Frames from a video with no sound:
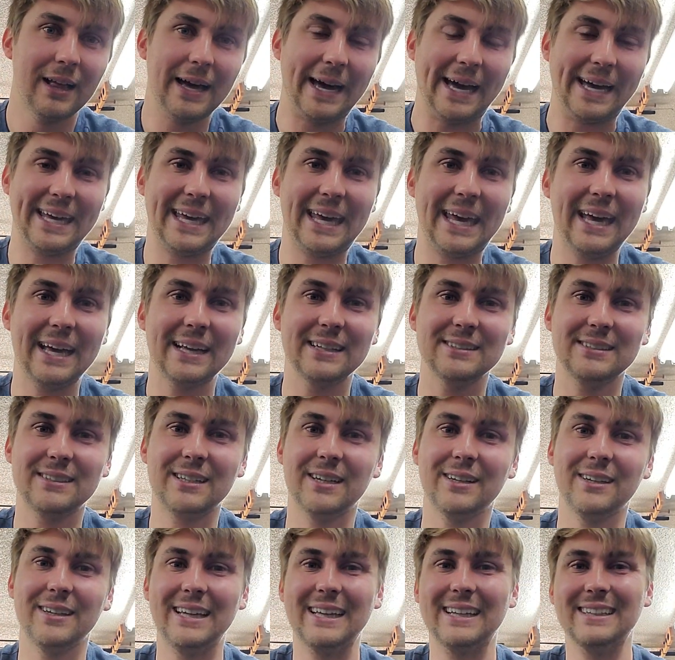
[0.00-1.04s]
I can't
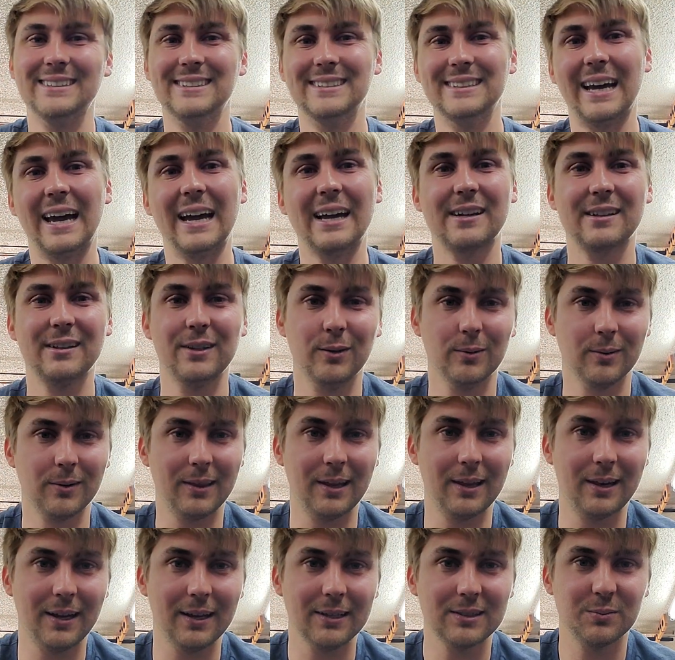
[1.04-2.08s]
tell you exactly where
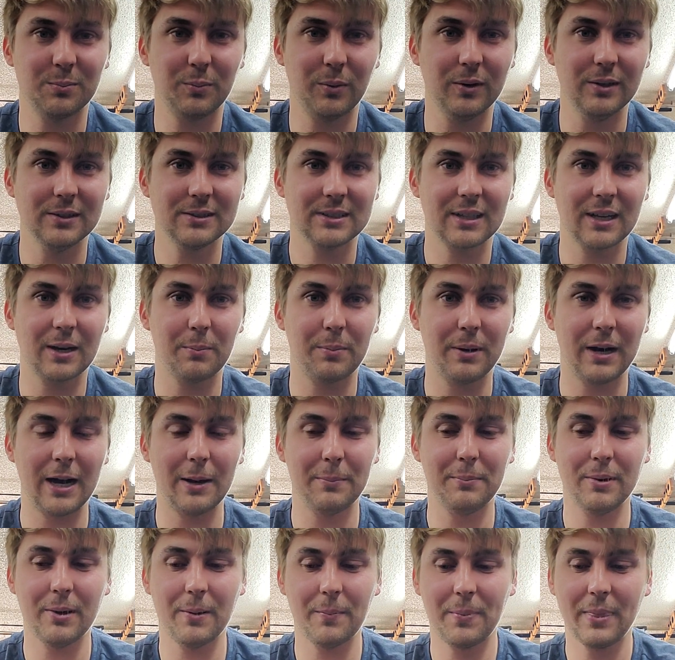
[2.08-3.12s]
that next boil is going to
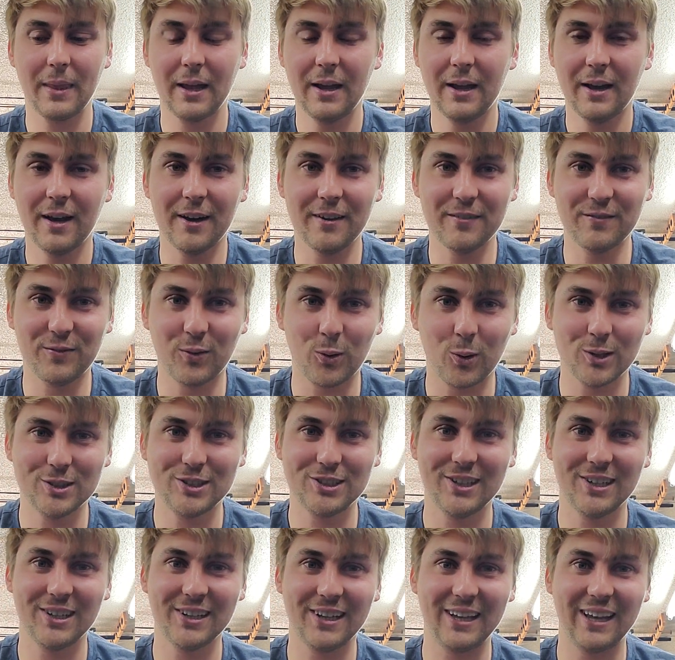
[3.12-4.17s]
pop up.
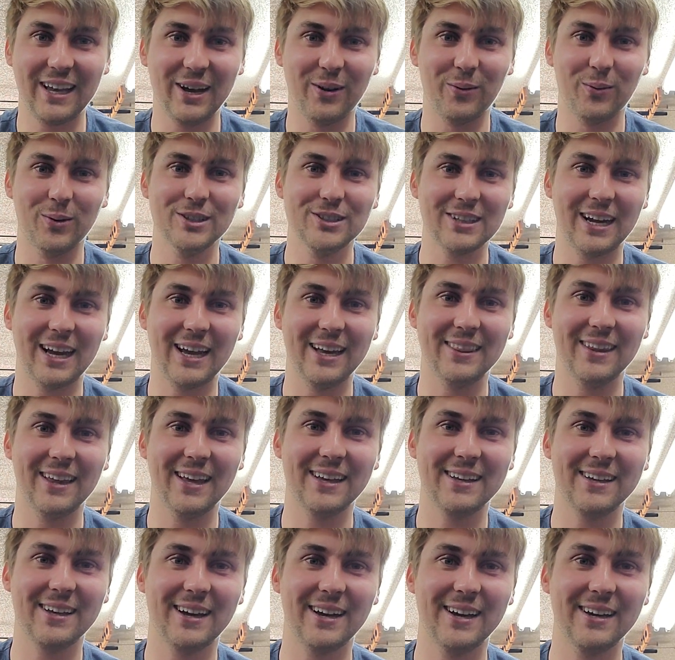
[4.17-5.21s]
Unfortunately, I wish I had
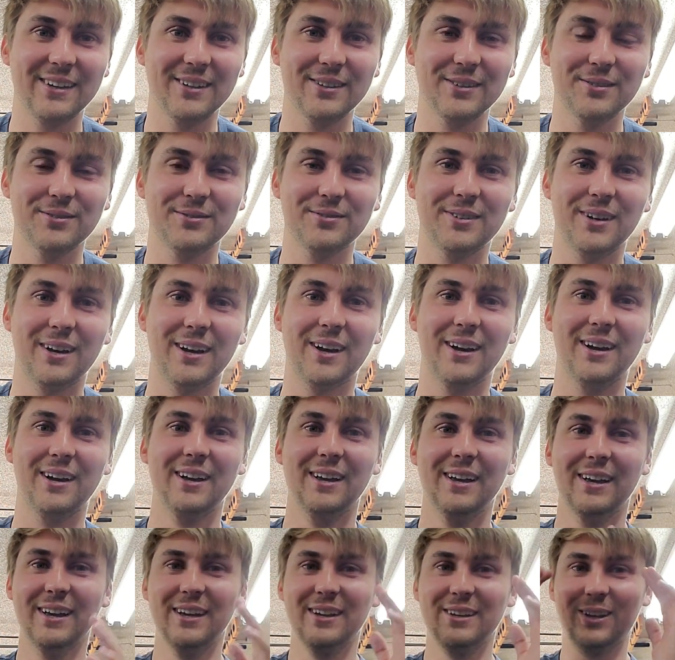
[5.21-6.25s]
that kind of,
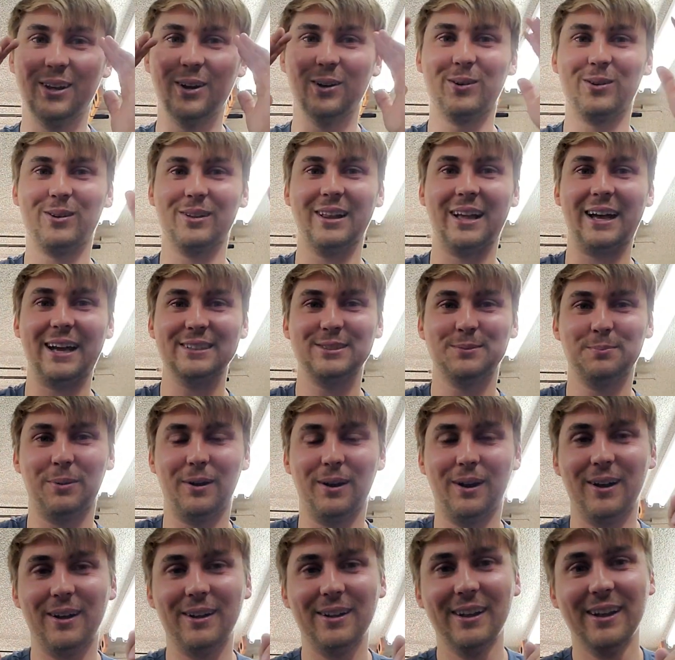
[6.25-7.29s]
glass
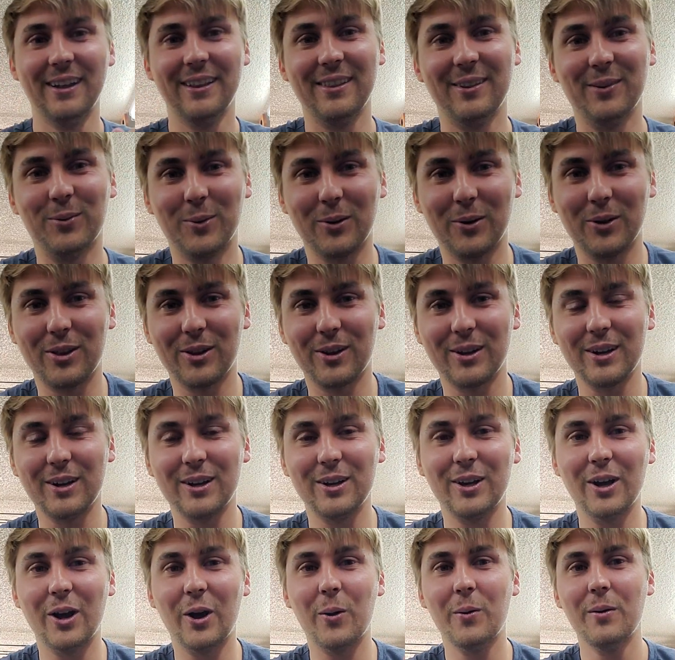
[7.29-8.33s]
ball that where they're going to
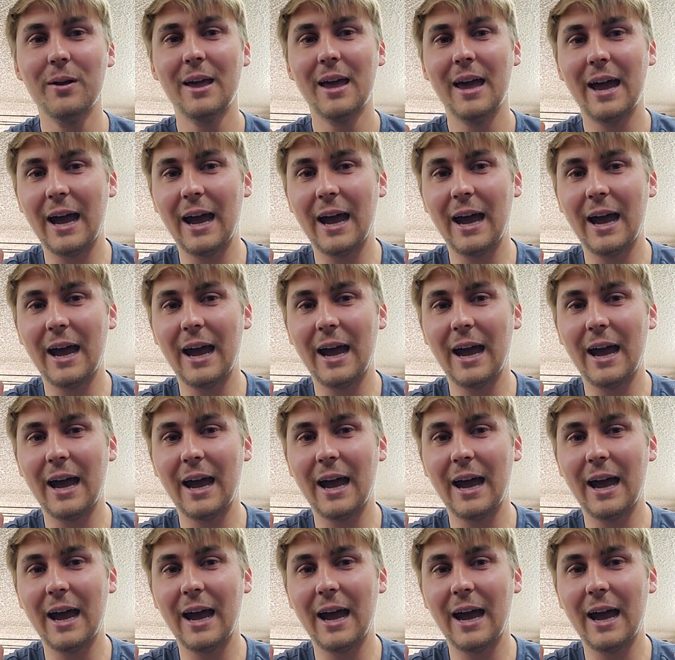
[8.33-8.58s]
go.